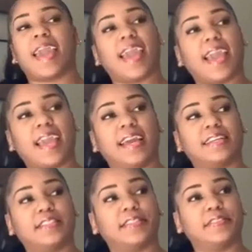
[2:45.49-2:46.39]

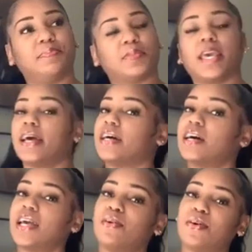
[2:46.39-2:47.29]
and yeah,
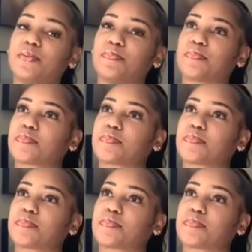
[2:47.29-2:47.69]
it was.